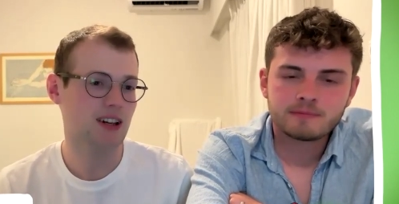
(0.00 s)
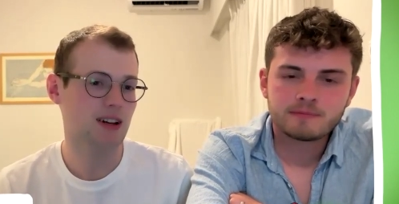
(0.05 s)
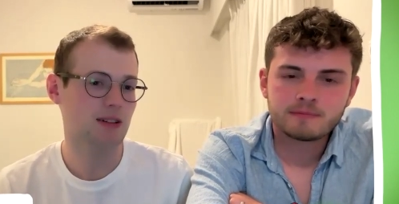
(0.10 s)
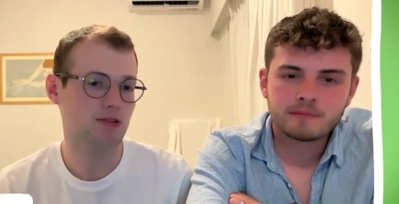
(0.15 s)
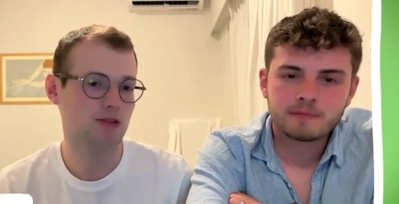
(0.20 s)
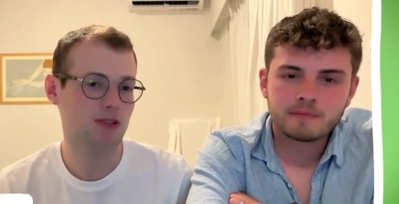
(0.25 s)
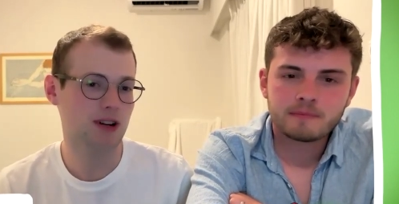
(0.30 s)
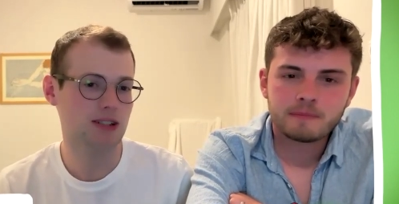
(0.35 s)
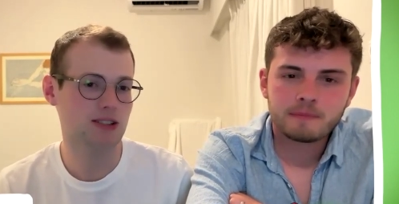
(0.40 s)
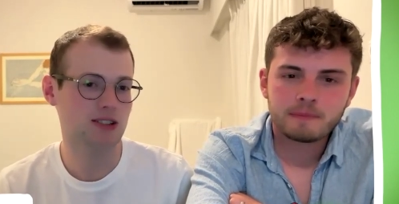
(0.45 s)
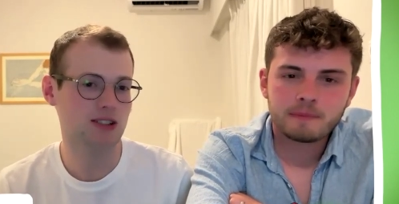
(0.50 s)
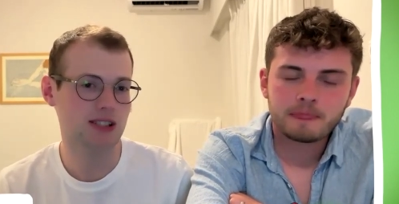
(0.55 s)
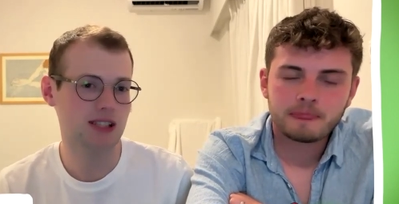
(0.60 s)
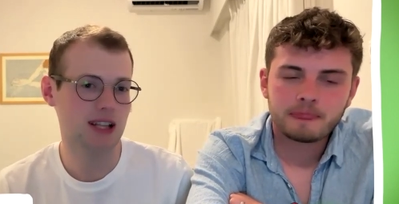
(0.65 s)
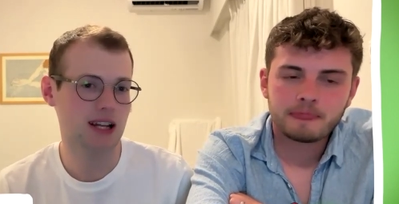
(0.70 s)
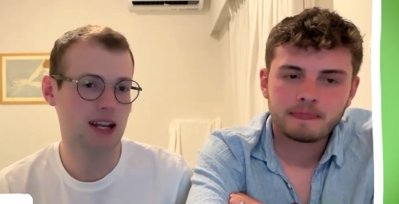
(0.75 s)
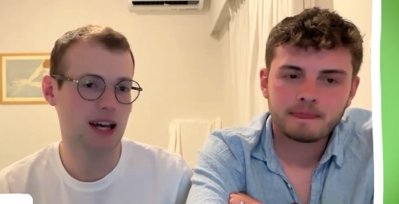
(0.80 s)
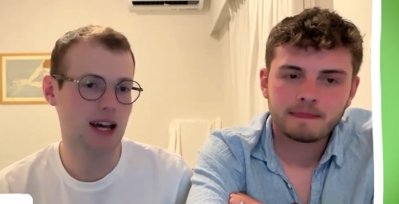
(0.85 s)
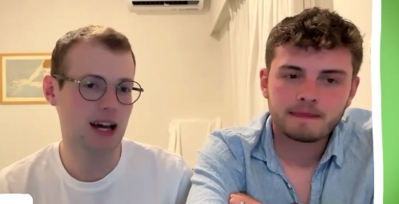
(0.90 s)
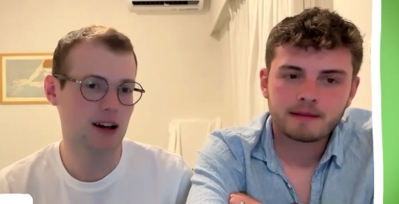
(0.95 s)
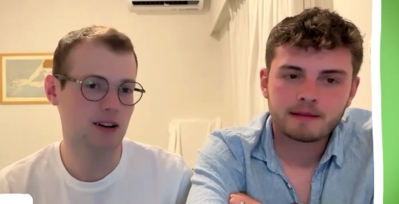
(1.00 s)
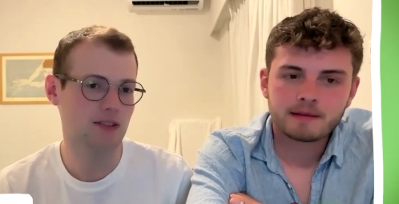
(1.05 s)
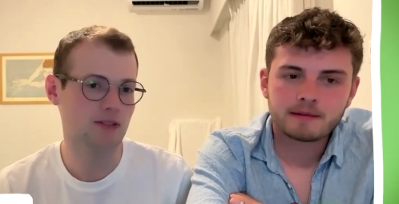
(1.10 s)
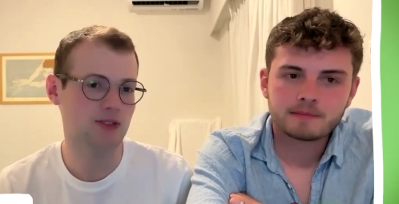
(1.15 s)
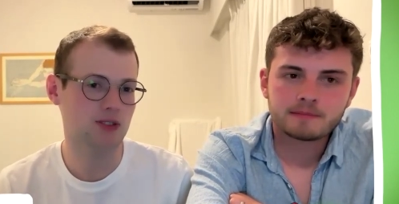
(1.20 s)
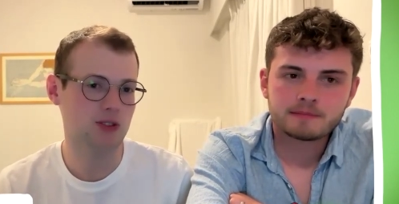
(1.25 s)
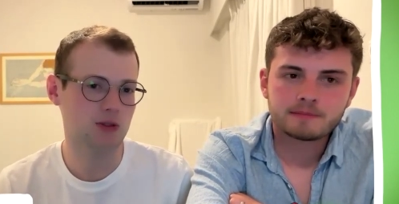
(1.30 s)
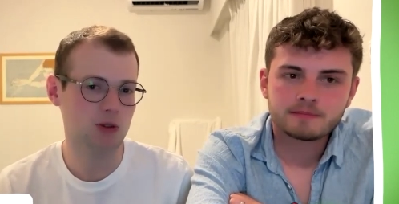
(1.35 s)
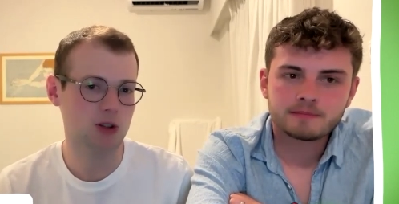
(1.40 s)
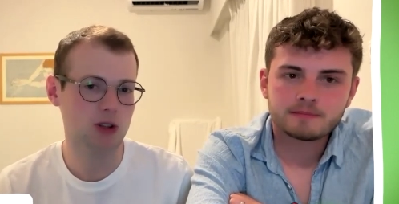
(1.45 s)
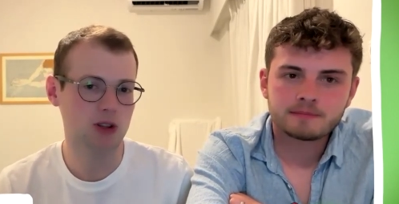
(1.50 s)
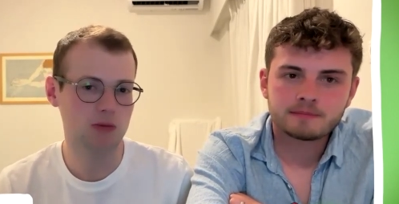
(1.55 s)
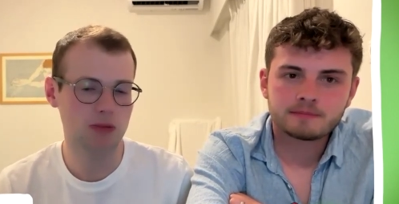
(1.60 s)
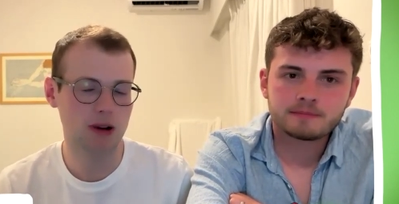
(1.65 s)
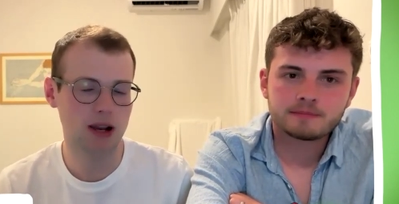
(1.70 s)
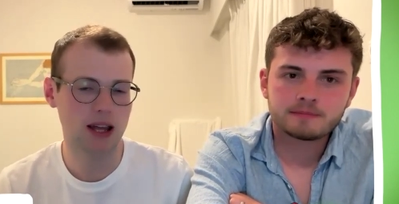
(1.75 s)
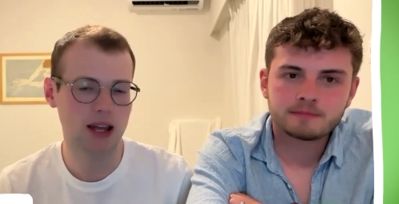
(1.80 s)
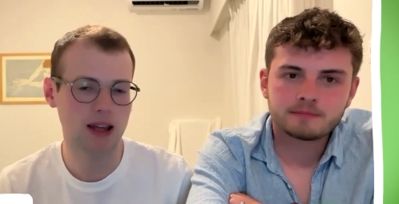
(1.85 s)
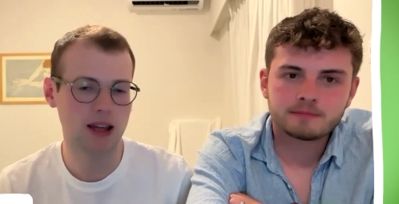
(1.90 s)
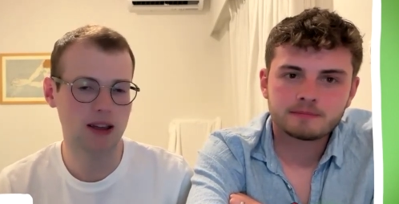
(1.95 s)
Speaker 1: Rajasthan have some other
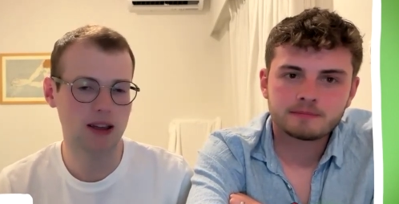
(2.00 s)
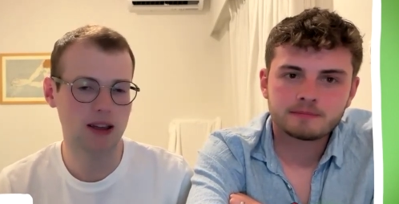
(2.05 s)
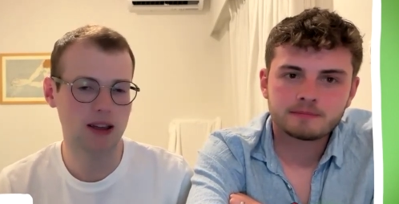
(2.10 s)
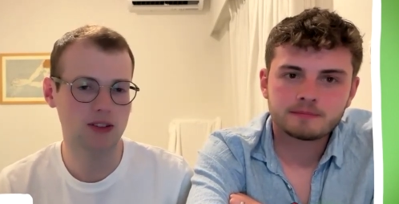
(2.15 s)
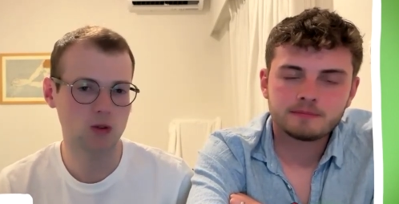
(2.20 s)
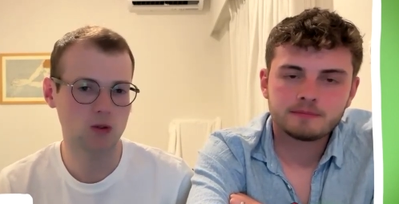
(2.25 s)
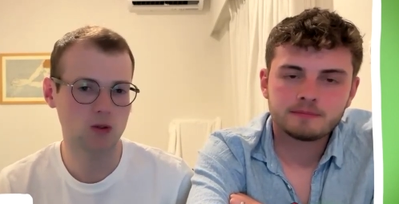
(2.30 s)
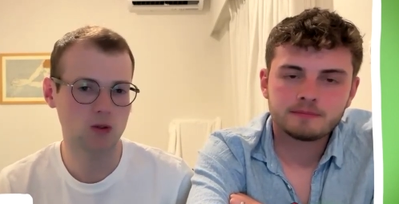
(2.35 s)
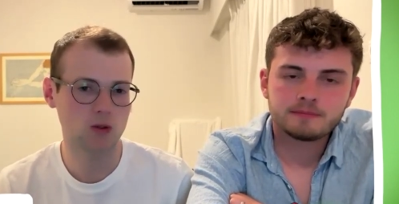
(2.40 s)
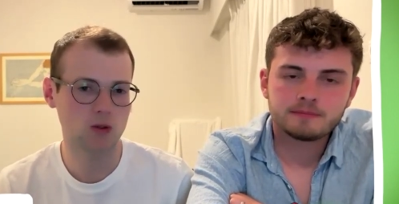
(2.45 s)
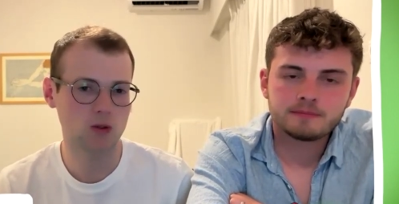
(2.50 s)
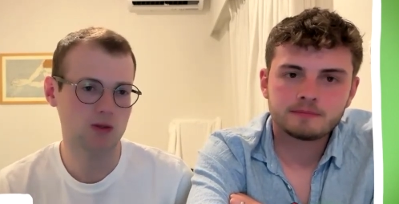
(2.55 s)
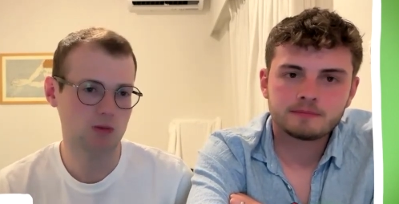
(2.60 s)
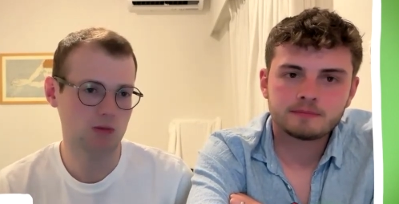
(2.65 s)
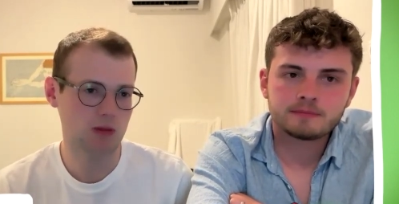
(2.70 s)
players who seem to